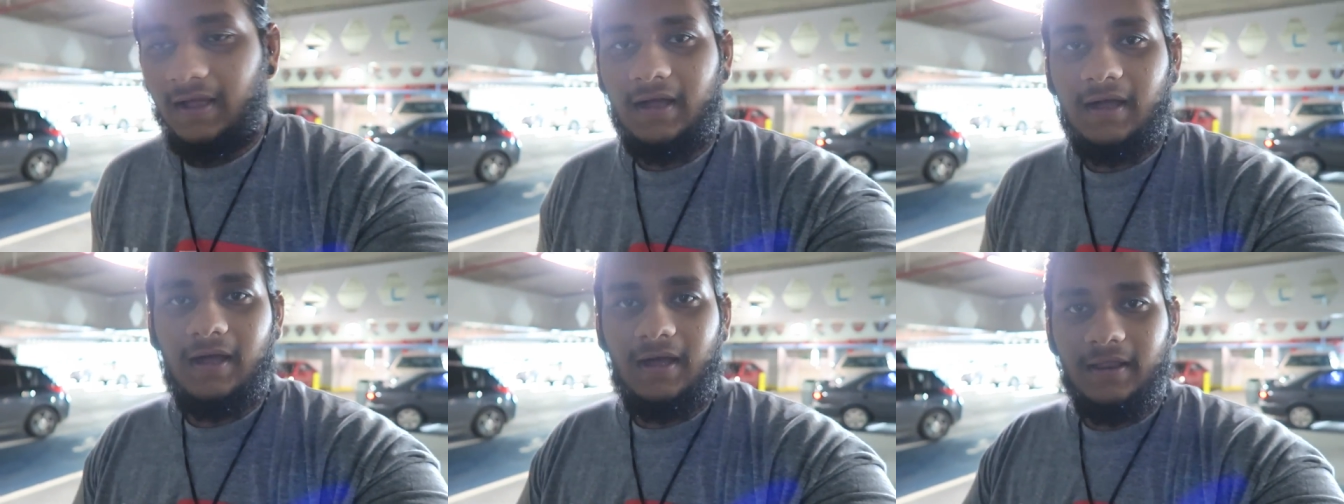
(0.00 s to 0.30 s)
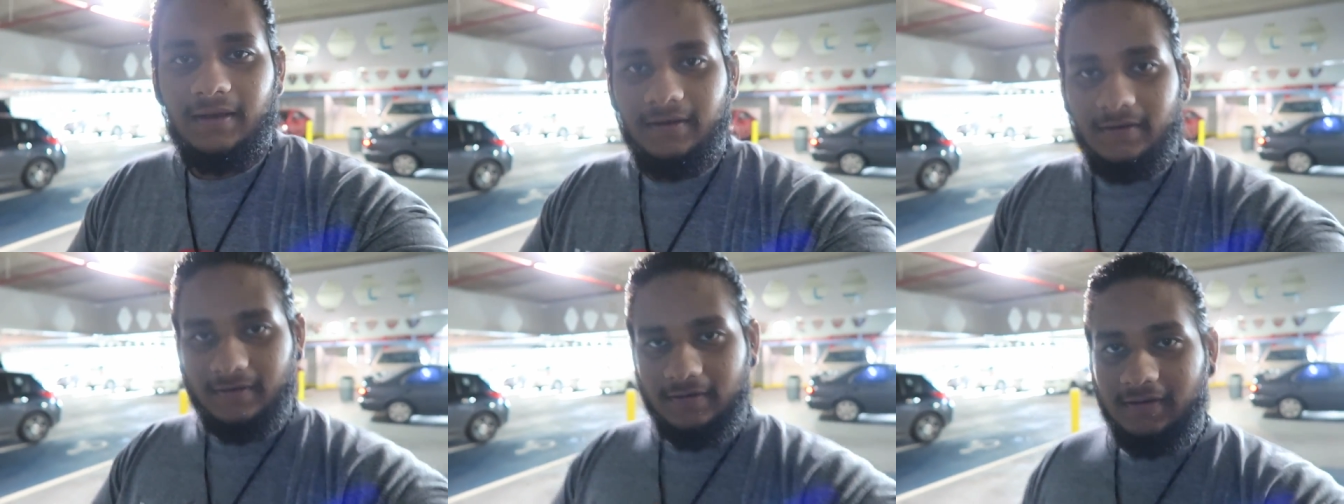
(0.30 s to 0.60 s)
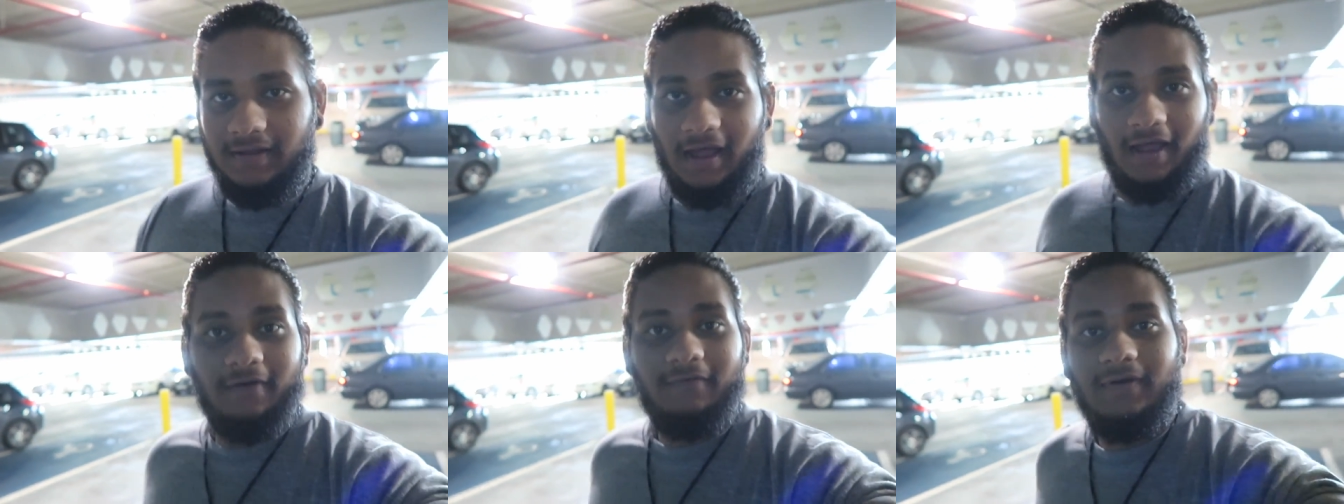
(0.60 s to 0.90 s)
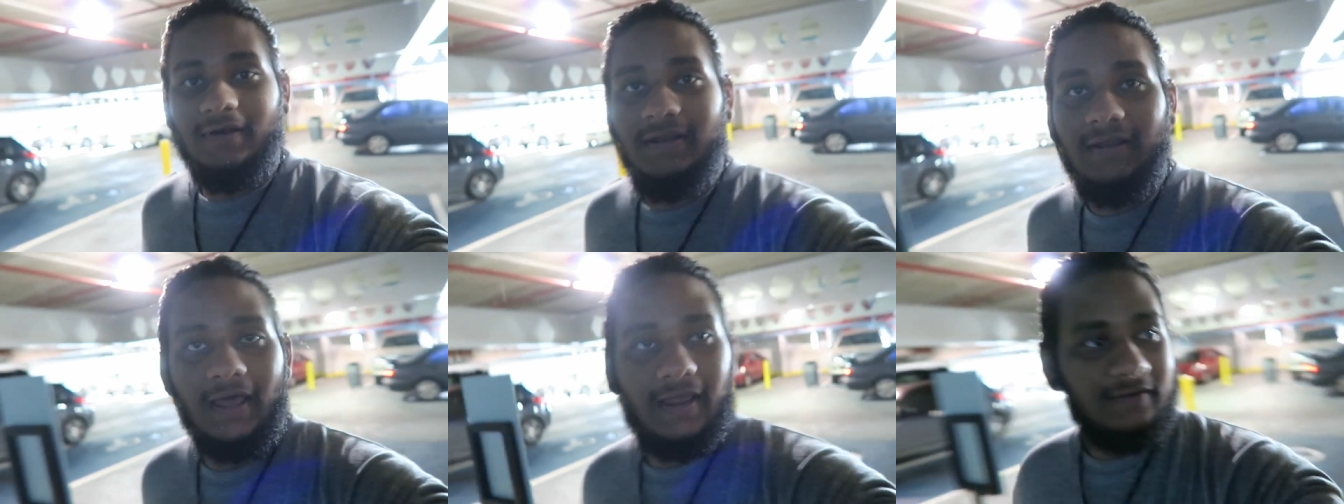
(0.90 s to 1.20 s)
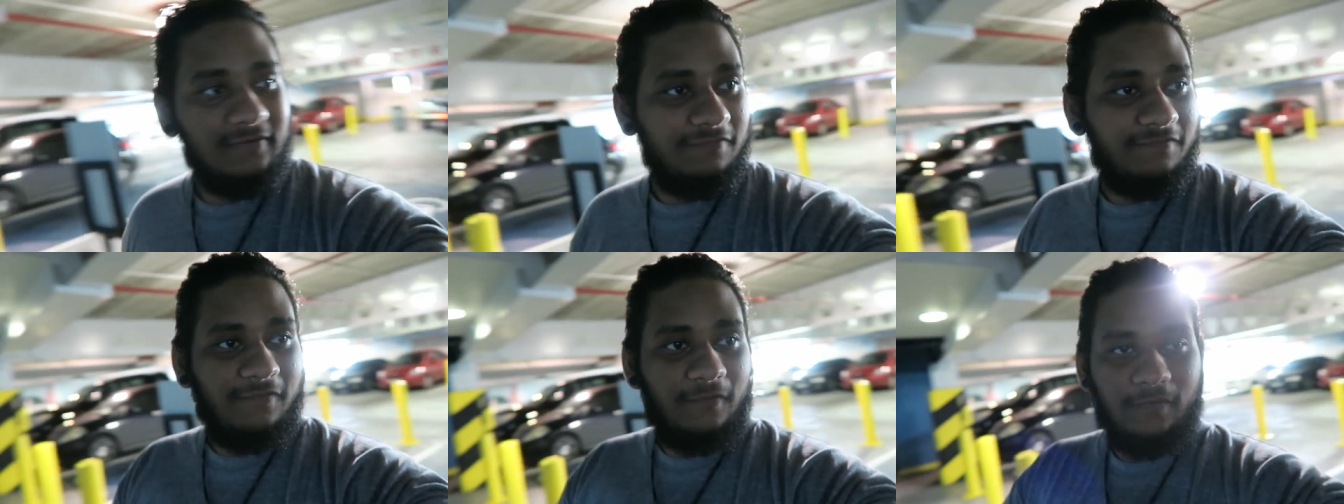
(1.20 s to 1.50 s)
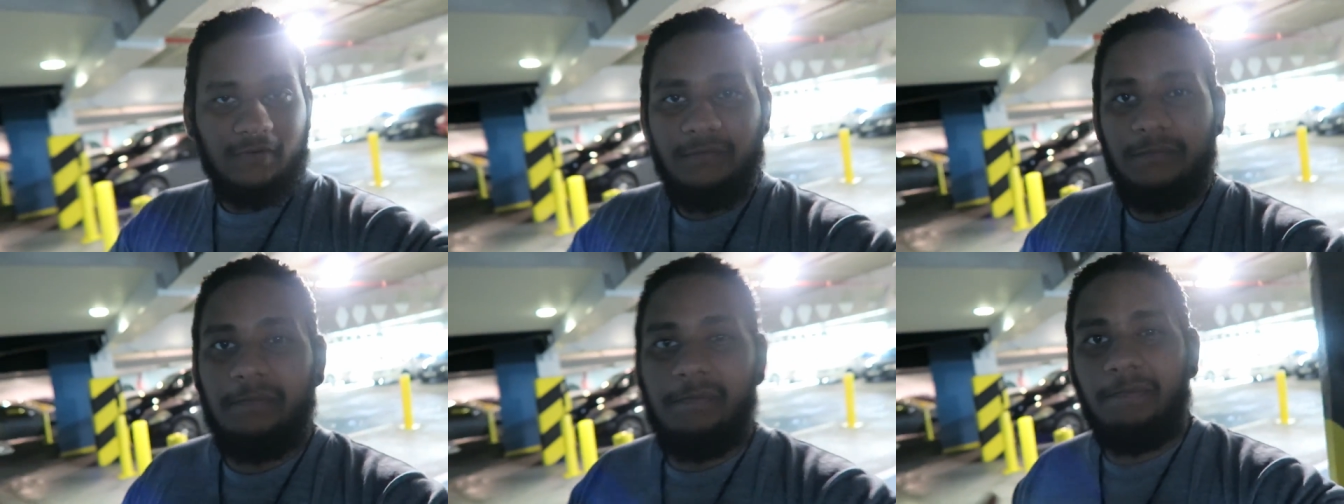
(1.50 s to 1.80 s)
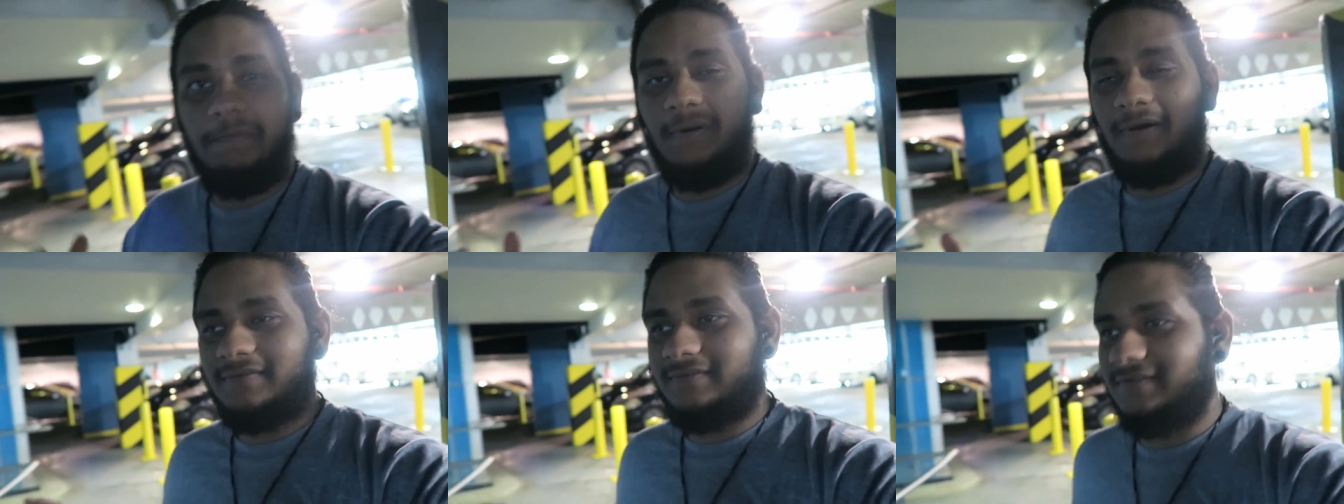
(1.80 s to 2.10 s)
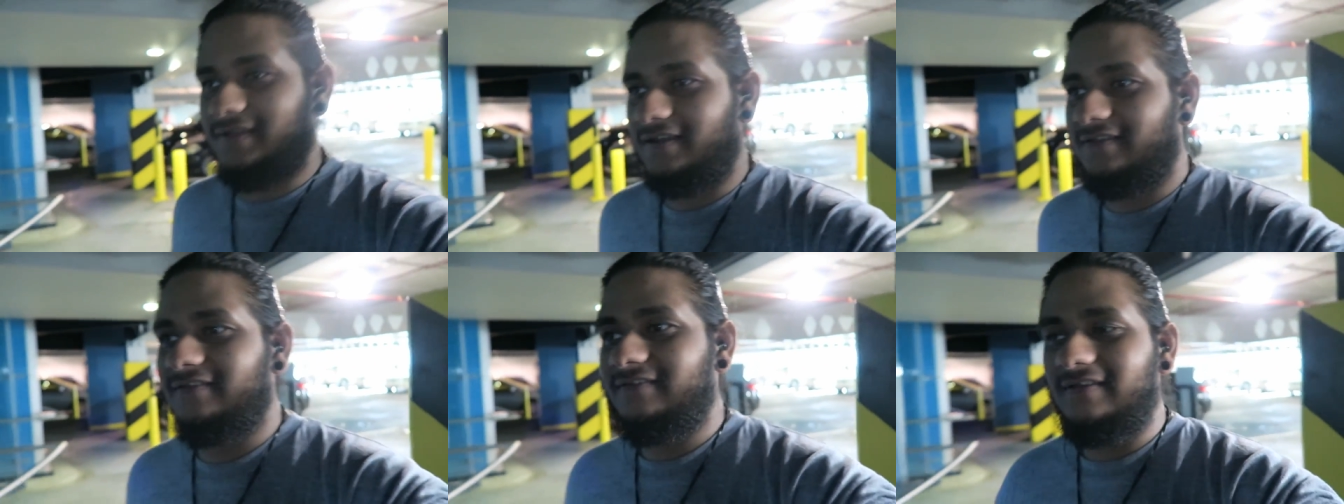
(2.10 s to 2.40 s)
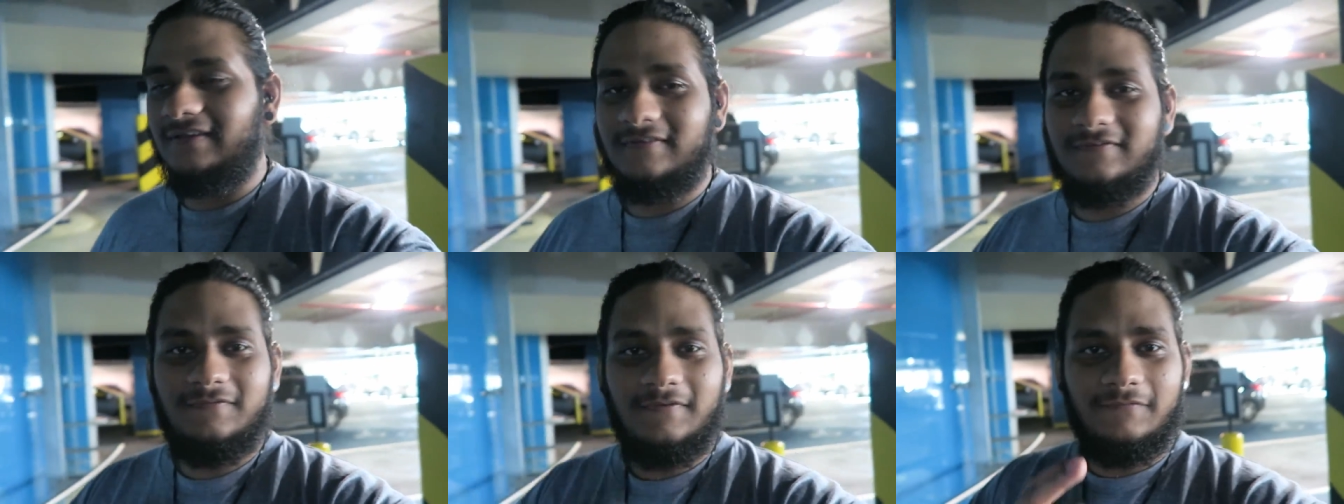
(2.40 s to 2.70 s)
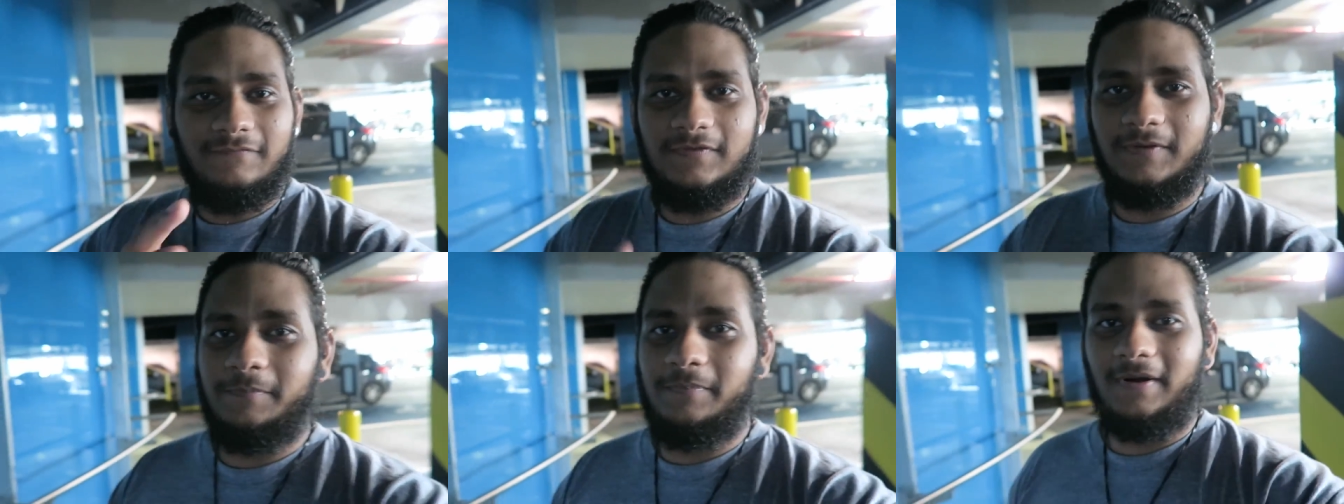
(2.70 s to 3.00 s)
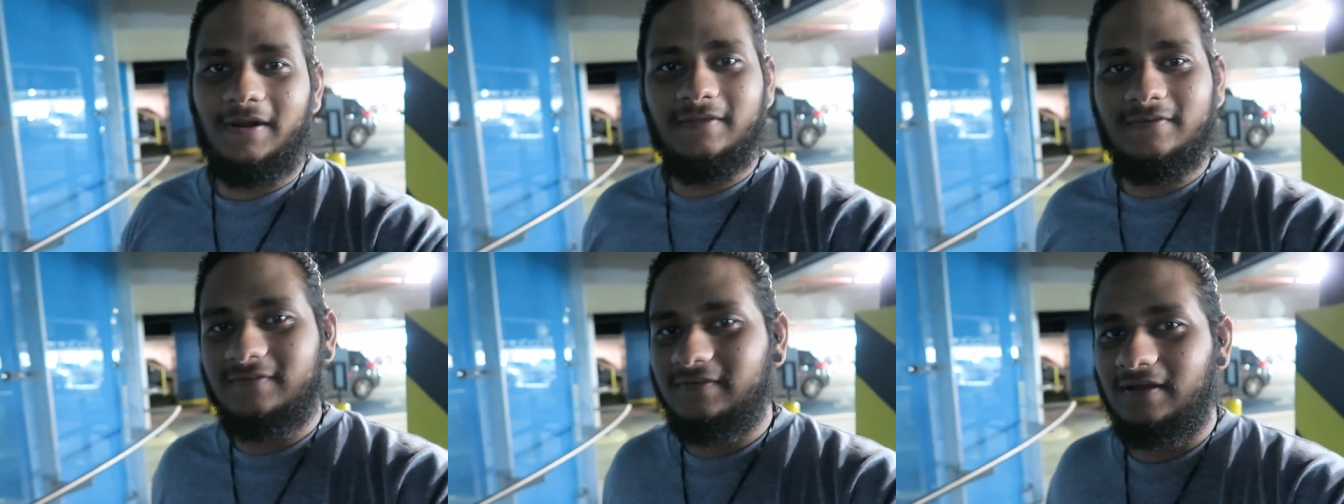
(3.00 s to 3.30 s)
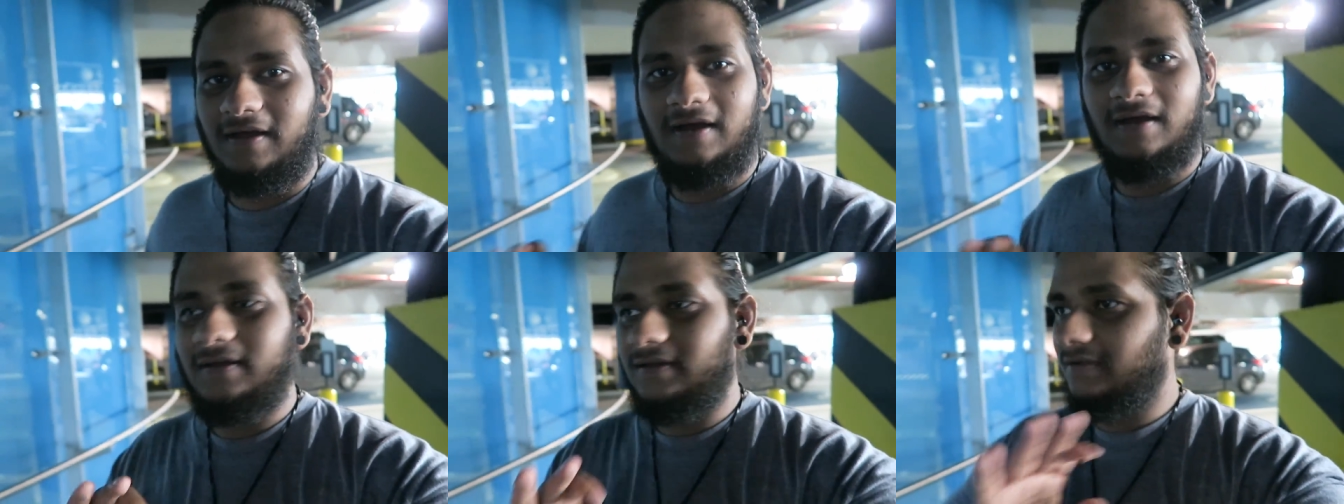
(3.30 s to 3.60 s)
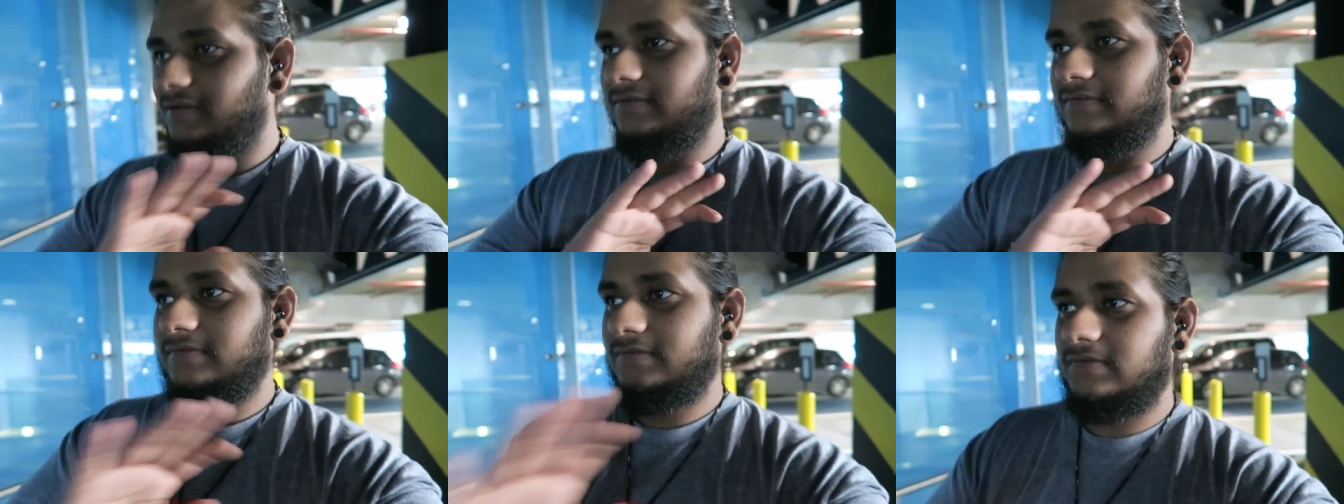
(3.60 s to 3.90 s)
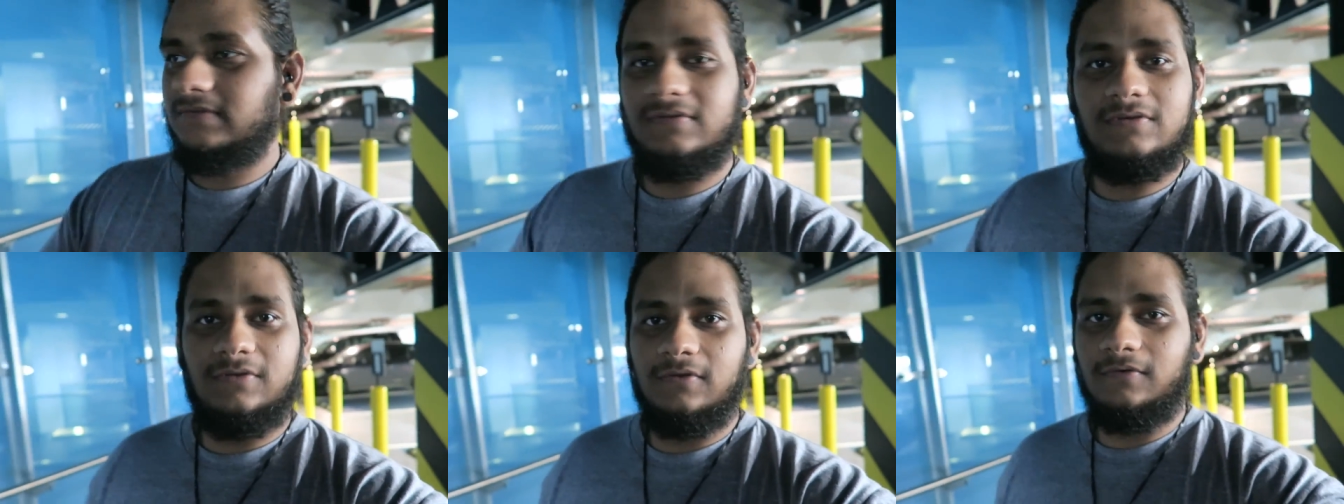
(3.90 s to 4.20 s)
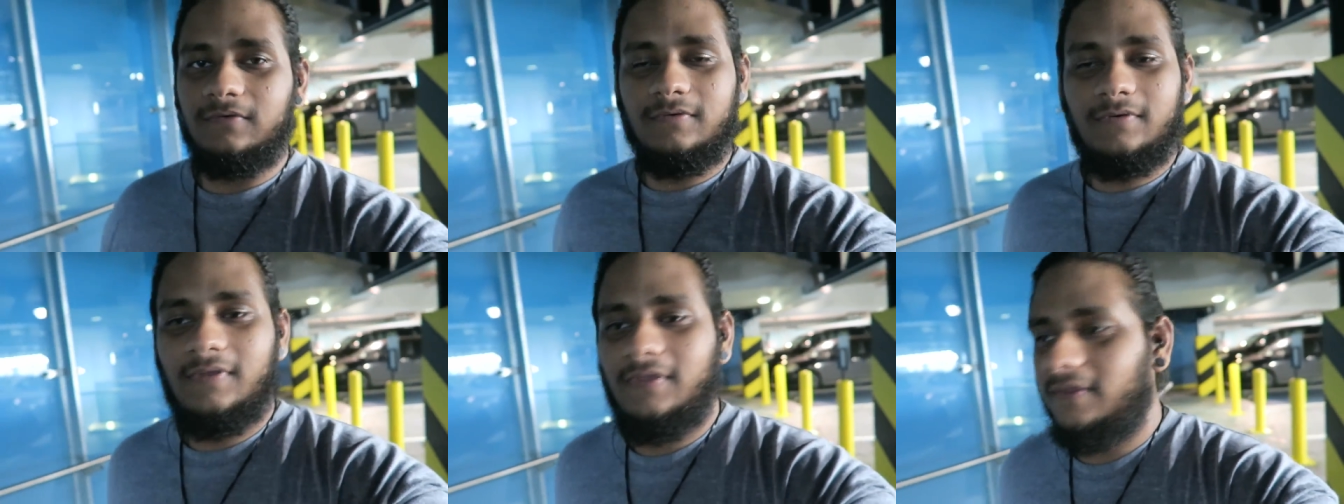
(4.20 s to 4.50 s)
and I really like the phone, but that six fifty price tag, no.